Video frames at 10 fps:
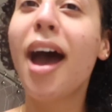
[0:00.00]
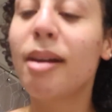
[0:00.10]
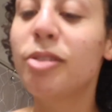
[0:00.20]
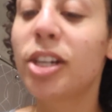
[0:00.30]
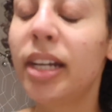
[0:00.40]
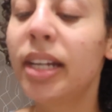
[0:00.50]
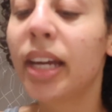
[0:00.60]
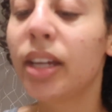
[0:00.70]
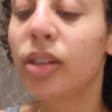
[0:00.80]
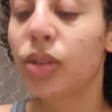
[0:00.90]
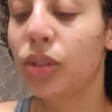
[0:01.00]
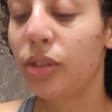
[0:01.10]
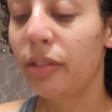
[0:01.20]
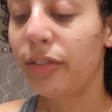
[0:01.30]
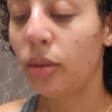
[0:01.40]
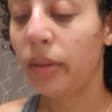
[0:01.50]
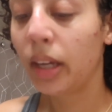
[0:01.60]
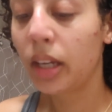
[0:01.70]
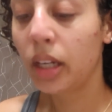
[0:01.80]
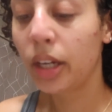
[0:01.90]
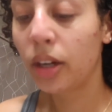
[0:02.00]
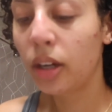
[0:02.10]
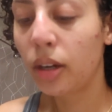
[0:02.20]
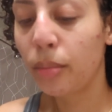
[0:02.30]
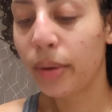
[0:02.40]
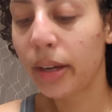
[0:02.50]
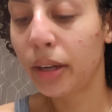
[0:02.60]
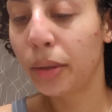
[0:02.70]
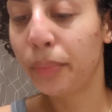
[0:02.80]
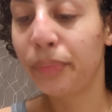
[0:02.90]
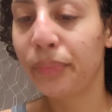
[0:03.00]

I'm trying to get used to filming in here, but